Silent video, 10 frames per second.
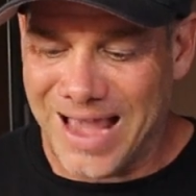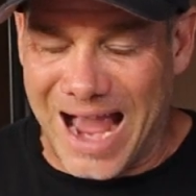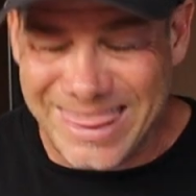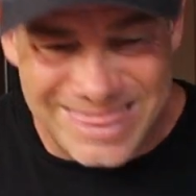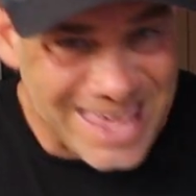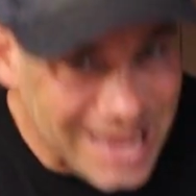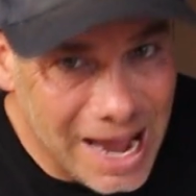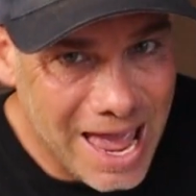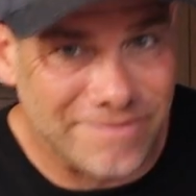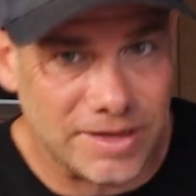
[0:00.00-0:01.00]
I think
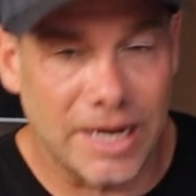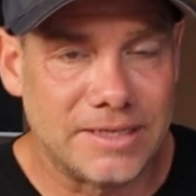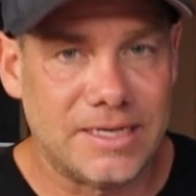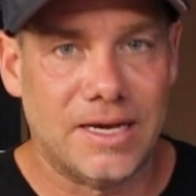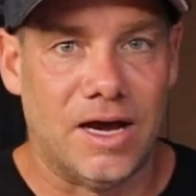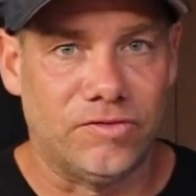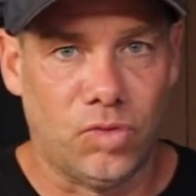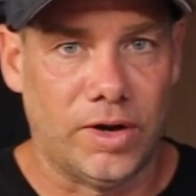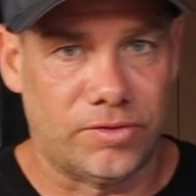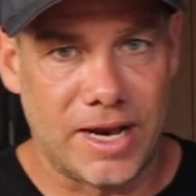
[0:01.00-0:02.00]
I have an idea of
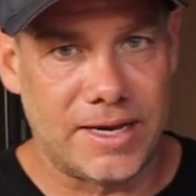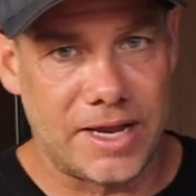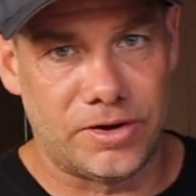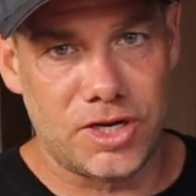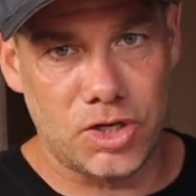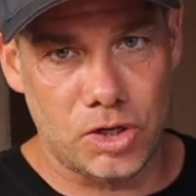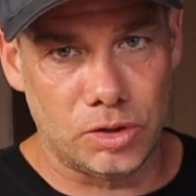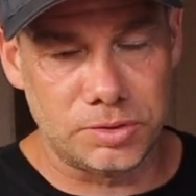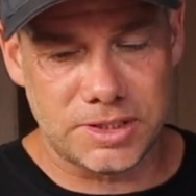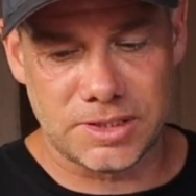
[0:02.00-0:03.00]
what radiator to
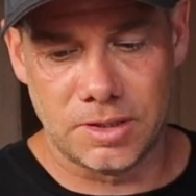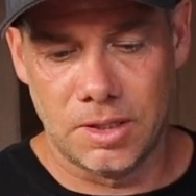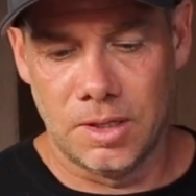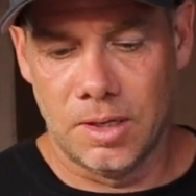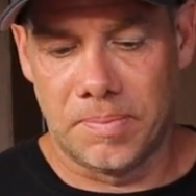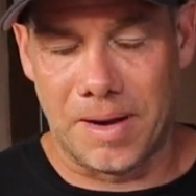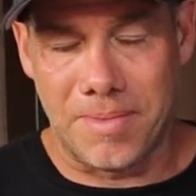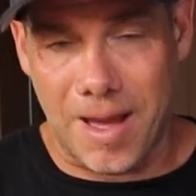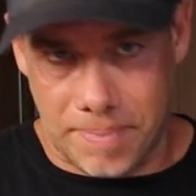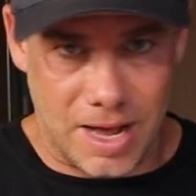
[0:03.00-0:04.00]
use, but I'm
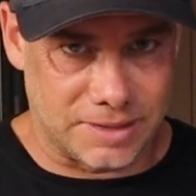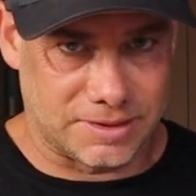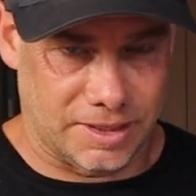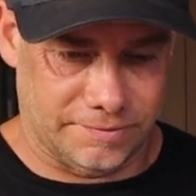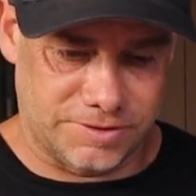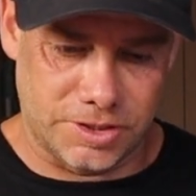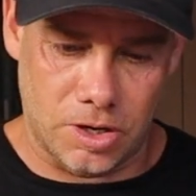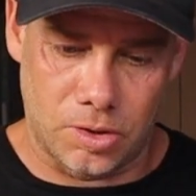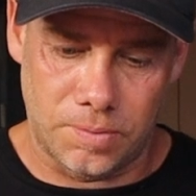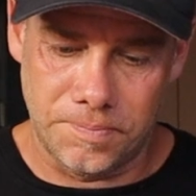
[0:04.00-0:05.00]
not positive.
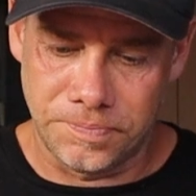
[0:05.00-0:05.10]
So